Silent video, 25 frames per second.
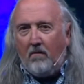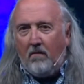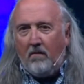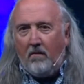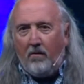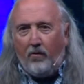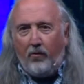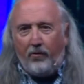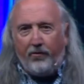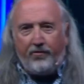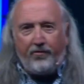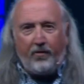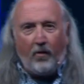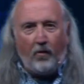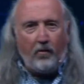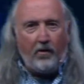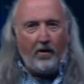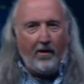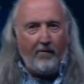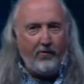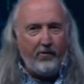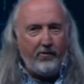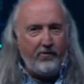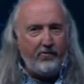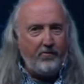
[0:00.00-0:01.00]
who was so in
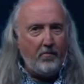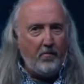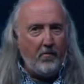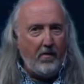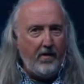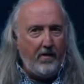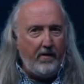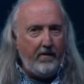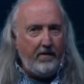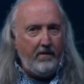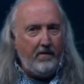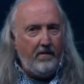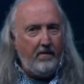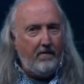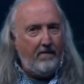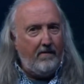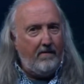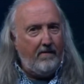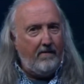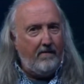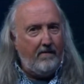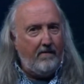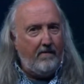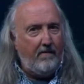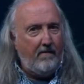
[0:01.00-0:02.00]
love with his money
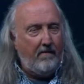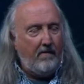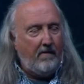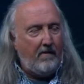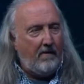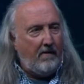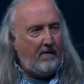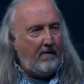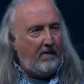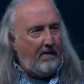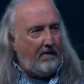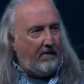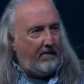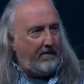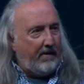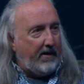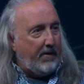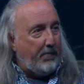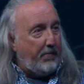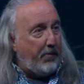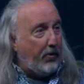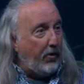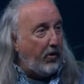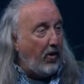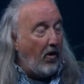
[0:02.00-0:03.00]
that he
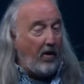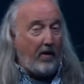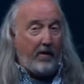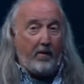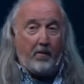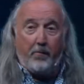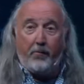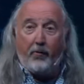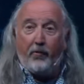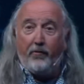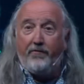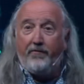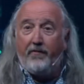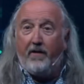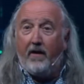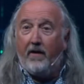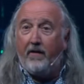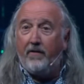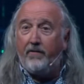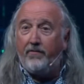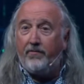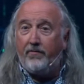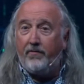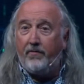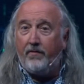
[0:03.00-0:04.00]
put it all in a
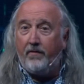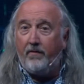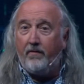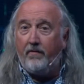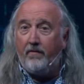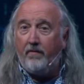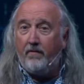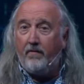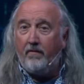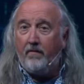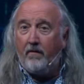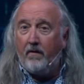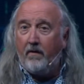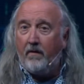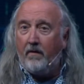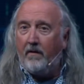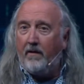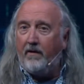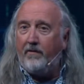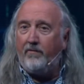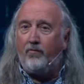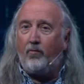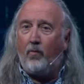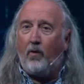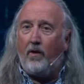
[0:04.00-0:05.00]
briefcase.
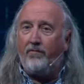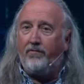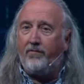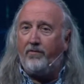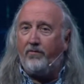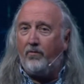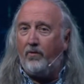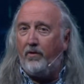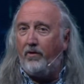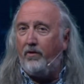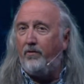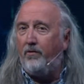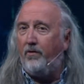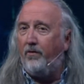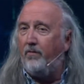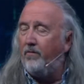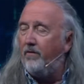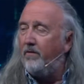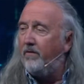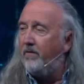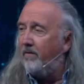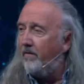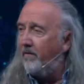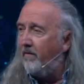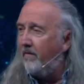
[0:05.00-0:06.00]
And his wife says, "What are you doing?"
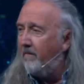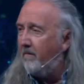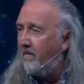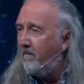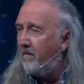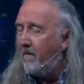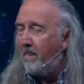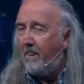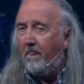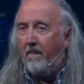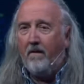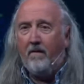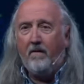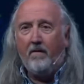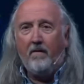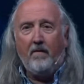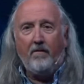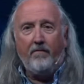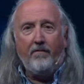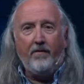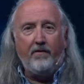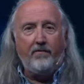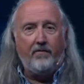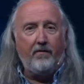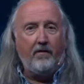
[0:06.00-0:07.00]

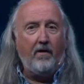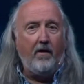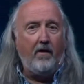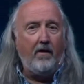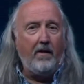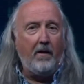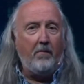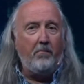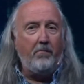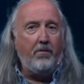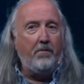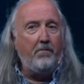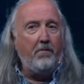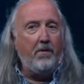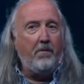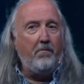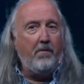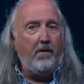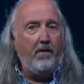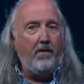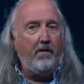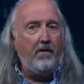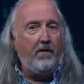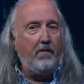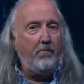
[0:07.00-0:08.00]
He said, "Honey, I'm putting my
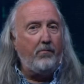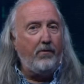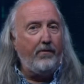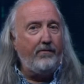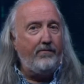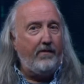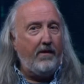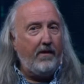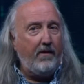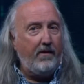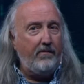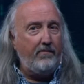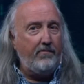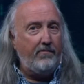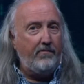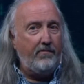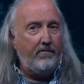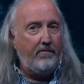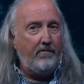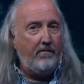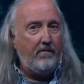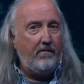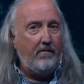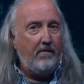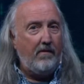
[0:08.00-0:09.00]
money in a briefcase.
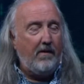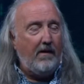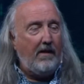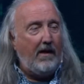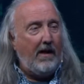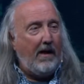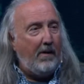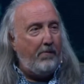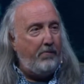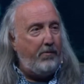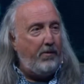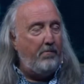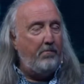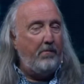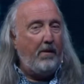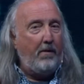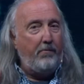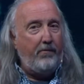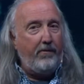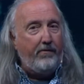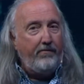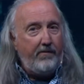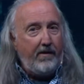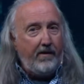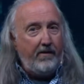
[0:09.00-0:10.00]
I'm putting my
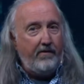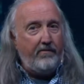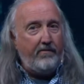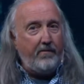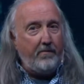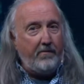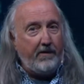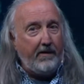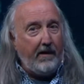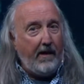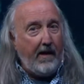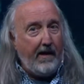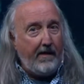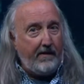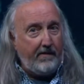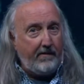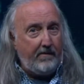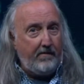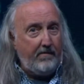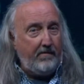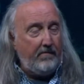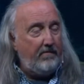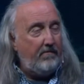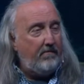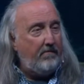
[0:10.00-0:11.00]
briefcase up in the attic.
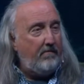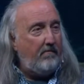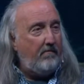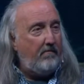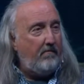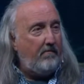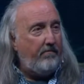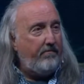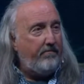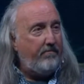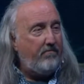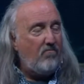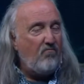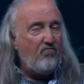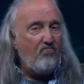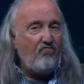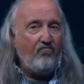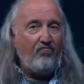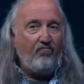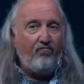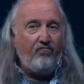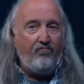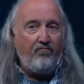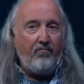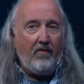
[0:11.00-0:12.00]

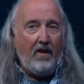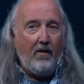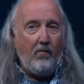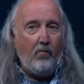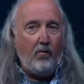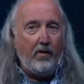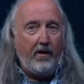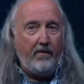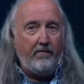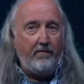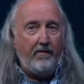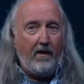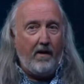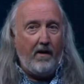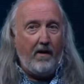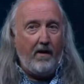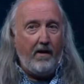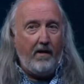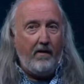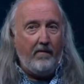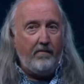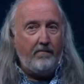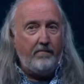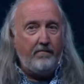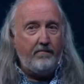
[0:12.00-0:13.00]
And when I
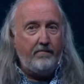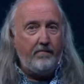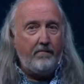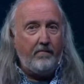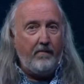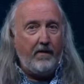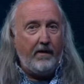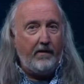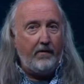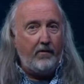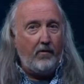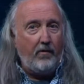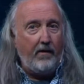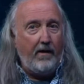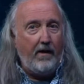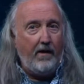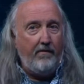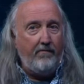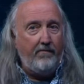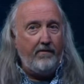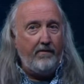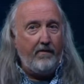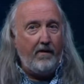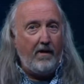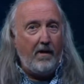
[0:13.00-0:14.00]
die and go to
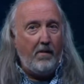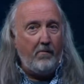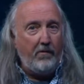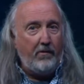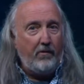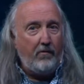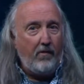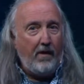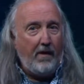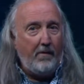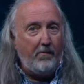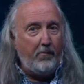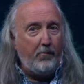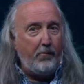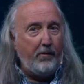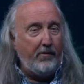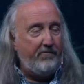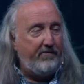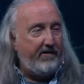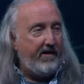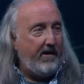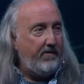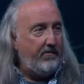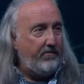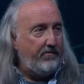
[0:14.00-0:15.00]
heaven, I'm gonna grab the
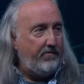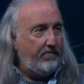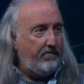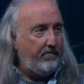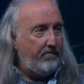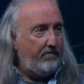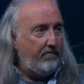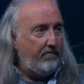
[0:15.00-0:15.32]
briefcase